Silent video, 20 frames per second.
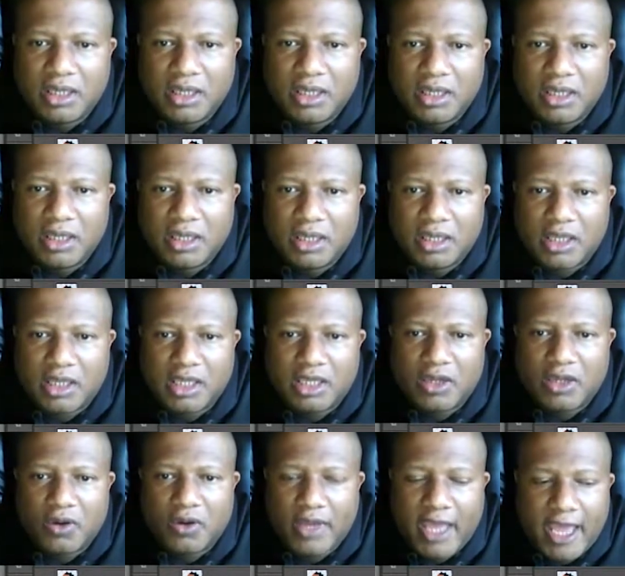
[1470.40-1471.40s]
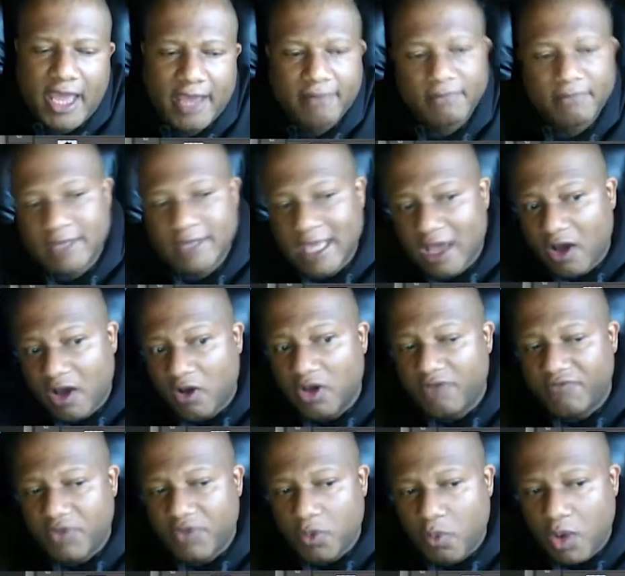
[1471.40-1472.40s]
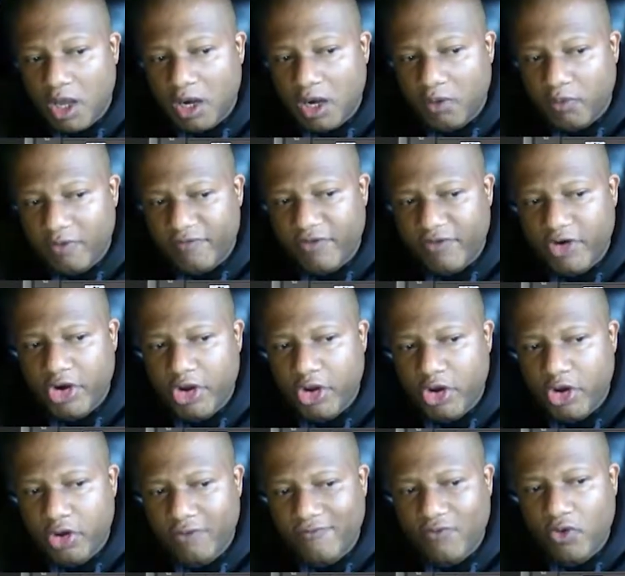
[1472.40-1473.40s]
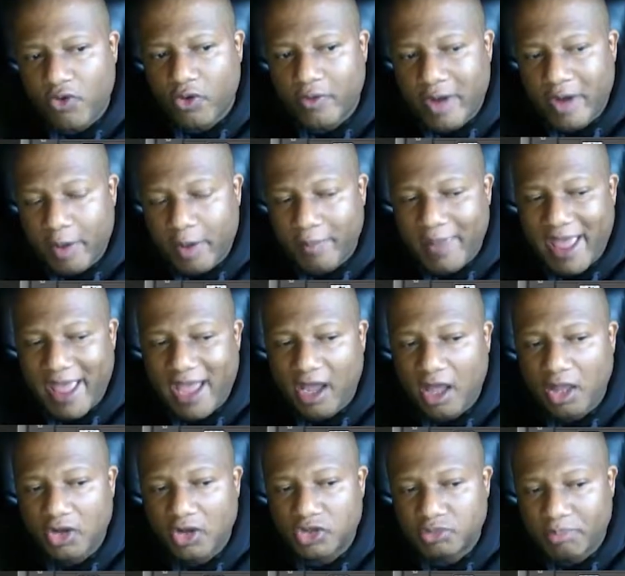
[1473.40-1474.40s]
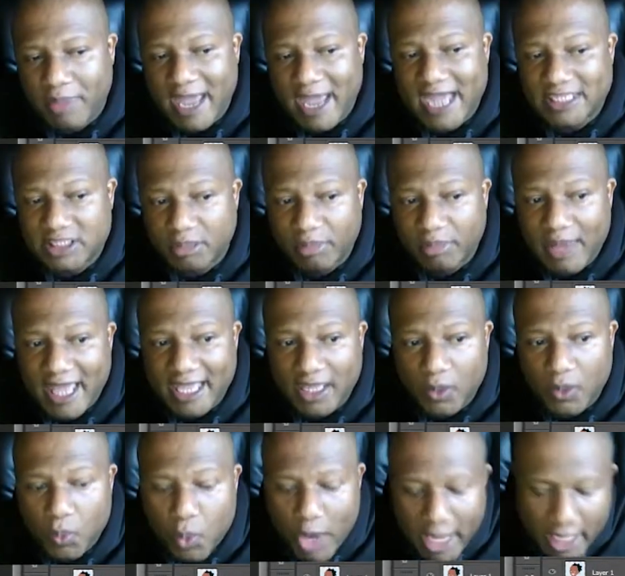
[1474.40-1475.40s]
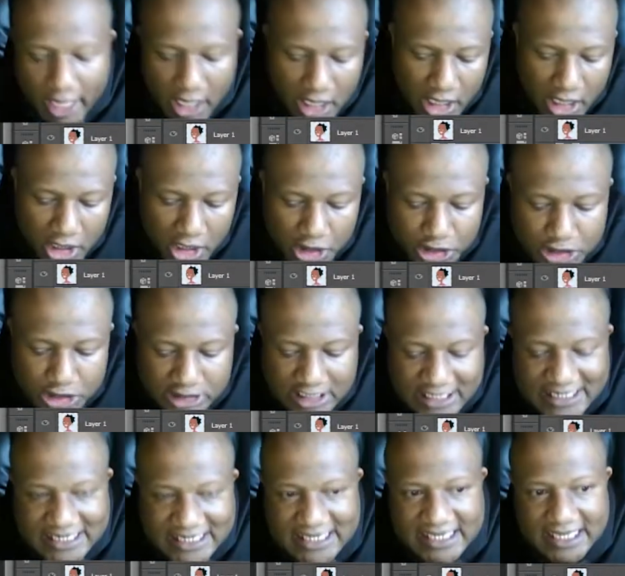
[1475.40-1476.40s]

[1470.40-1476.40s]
click OK. Now if you want to revert your foreground and back colors back to black and white, just hit D.